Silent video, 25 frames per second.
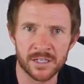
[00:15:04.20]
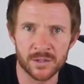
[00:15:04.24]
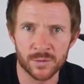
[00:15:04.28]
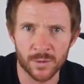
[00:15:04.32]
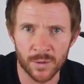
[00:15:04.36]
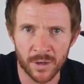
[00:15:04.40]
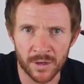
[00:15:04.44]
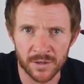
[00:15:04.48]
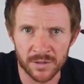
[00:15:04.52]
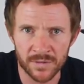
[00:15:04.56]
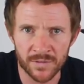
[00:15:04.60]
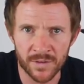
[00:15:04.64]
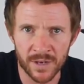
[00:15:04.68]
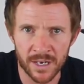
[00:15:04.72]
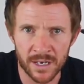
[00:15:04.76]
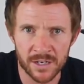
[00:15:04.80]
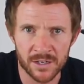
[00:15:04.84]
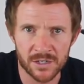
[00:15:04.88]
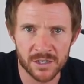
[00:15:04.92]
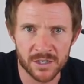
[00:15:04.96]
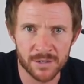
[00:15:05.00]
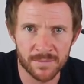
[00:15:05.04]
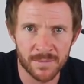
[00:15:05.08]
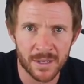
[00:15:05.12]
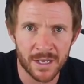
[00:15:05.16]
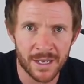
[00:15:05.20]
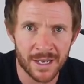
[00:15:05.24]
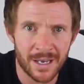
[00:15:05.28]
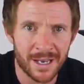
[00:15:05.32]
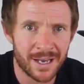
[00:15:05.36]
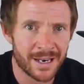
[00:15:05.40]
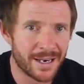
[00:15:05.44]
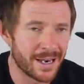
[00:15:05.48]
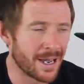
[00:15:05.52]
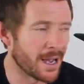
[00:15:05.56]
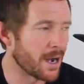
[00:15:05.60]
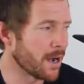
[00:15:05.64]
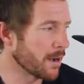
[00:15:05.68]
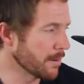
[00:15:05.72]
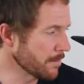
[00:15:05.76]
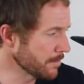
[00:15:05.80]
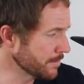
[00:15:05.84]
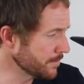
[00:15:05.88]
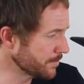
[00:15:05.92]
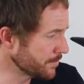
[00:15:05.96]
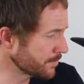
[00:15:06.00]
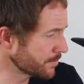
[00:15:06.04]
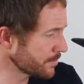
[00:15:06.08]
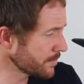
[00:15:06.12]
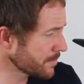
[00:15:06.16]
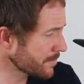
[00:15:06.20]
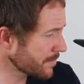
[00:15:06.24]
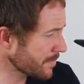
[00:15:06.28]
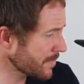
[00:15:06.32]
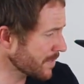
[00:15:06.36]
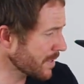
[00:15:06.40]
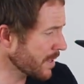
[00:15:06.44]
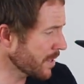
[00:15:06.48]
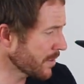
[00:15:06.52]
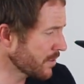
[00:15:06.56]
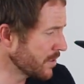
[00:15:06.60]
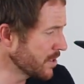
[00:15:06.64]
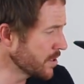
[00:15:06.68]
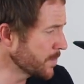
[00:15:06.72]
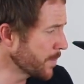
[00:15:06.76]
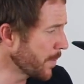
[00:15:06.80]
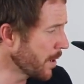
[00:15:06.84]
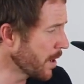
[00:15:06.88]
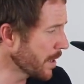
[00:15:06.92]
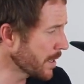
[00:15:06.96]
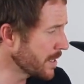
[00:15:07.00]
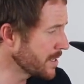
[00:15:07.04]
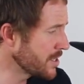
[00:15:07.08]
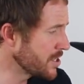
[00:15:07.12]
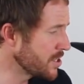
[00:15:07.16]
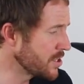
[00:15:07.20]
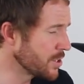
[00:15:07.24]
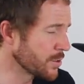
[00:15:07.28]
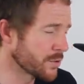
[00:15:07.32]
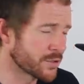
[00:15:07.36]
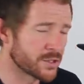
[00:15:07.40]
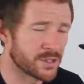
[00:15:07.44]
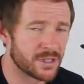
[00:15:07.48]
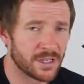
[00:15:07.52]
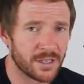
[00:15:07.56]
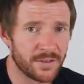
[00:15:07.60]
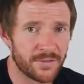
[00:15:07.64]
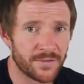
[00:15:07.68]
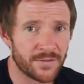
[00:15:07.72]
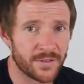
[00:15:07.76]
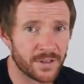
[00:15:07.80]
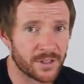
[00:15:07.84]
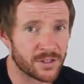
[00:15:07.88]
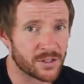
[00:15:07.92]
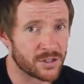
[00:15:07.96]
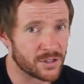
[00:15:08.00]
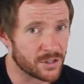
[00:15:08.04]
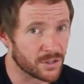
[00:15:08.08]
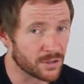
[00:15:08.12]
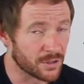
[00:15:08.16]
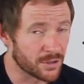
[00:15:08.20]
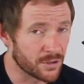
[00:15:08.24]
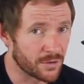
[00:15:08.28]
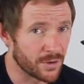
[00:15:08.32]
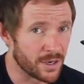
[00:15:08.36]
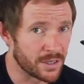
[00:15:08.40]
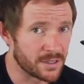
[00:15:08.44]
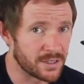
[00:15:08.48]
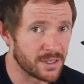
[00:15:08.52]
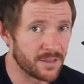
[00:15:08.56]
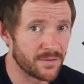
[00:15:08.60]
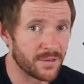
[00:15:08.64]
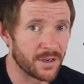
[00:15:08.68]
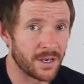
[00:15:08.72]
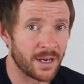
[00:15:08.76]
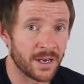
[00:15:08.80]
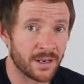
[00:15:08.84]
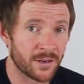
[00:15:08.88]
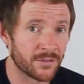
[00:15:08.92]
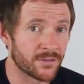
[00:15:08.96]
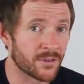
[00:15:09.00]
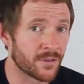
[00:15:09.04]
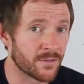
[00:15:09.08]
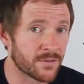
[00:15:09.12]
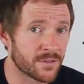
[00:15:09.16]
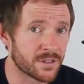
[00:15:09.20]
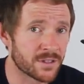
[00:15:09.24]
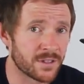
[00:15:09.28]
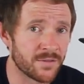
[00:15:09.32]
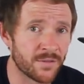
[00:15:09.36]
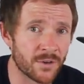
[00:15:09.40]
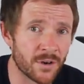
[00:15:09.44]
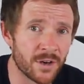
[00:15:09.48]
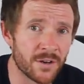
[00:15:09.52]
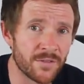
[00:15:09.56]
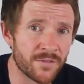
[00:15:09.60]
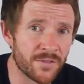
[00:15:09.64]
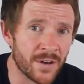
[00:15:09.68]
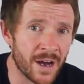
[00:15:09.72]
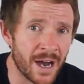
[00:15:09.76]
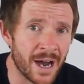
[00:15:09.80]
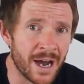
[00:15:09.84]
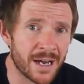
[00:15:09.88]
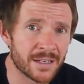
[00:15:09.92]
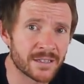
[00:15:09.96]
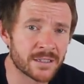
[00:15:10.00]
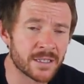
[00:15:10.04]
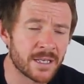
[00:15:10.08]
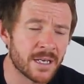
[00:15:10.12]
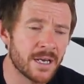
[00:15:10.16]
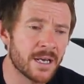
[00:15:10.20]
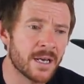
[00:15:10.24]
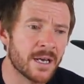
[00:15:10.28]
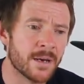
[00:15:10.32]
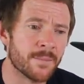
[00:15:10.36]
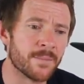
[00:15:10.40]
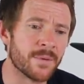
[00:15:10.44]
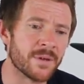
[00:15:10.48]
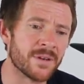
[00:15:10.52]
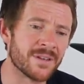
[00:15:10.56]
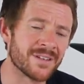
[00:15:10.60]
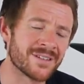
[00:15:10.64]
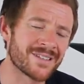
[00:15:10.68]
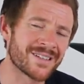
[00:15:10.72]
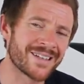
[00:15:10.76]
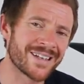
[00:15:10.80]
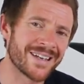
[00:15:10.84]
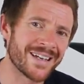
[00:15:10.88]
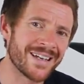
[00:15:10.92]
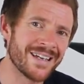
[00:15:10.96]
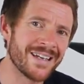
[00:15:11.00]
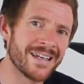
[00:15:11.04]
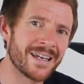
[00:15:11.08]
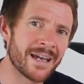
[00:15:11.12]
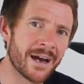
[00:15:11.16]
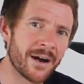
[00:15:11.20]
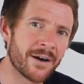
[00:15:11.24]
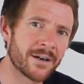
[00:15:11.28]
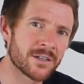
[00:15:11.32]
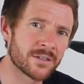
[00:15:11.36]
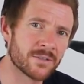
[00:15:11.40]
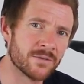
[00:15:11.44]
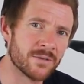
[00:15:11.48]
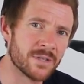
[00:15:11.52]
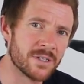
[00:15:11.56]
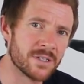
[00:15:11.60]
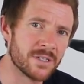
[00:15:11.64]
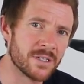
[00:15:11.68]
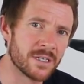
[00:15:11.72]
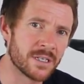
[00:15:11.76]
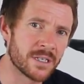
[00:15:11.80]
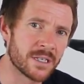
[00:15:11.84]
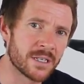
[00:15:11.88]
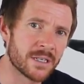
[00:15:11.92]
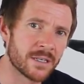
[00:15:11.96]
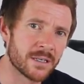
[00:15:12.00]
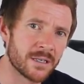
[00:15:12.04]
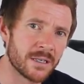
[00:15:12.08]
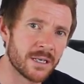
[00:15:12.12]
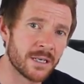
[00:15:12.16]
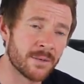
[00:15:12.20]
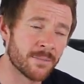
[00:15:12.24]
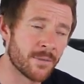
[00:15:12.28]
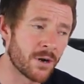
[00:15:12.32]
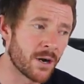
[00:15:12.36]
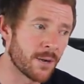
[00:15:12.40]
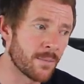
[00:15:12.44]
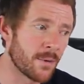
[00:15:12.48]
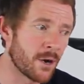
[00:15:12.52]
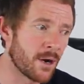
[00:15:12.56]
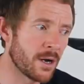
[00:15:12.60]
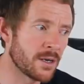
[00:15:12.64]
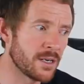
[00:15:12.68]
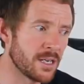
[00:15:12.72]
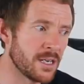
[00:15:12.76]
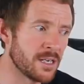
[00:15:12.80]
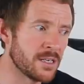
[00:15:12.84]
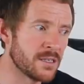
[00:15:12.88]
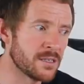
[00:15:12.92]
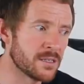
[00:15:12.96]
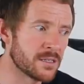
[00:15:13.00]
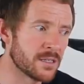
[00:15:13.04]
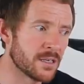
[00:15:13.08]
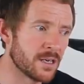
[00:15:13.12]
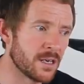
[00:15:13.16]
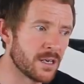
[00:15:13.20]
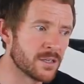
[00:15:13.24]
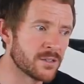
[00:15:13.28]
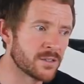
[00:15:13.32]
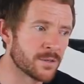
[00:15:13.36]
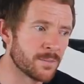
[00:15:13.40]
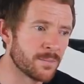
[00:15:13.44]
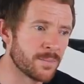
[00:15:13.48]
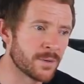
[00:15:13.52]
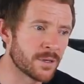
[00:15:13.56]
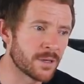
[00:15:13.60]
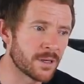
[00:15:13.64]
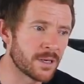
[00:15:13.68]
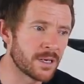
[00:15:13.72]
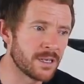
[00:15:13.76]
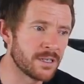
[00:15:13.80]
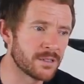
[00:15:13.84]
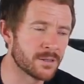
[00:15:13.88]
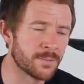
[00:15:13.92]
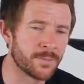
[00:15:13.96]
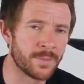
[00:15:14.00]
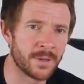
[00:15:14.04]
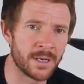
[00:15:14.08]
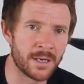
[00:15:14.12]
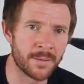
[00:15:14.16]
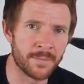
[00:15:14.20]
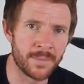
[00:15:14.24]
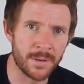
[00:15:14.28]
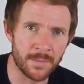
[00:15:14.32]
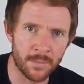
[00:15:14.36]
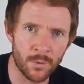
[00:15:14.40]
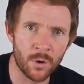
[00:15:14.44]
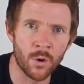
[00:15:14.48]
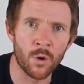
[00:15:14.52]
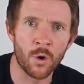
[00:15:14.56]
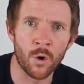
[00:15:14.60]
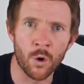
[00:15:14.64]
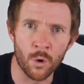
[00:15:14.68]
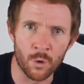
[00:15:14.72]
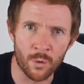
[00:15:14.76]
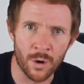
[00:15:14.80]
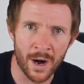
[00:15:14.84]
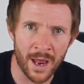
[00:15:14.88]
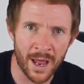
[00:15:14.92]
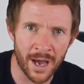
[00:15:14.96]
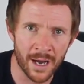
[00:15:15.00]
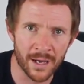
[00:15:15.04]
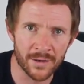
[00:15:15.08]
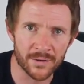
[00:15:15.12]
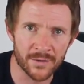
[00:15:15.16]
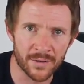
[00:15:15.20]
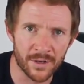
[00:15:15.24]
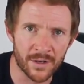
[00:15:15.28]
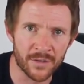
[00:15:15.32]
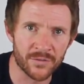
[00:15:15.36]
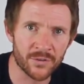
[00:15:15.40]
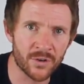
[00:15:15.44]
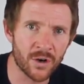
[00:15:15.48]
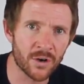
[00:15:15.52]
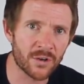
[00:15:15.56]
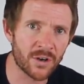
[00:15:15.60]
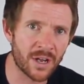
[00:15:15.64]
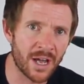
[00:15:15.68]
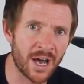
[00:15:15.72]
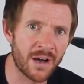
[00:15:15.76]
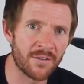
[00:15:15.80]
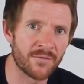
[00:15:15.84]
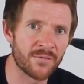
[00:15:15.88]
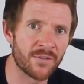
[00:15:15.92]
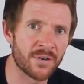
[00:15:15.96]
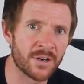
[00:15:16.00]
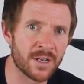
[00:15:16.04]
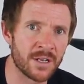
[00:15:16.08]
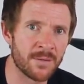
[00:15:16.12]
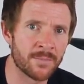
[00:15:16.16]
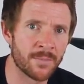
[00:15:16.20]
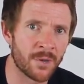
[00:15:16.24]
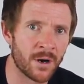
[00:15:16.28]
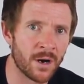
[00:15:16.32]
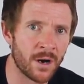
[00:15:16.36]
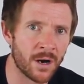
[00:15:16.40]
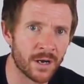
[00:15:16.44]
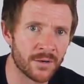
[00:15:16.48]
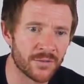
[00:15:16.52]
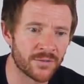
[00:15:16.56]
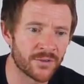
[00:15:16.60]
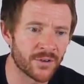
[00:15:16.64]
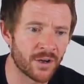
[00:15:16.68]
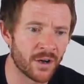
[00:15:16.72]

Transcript: S-Works Venge. Now, this bike is still stiff, still aggressive, and it's obviously very fast, but its key characteristic in my mind is its ability to be a bit more all round. It's got comfort in mind.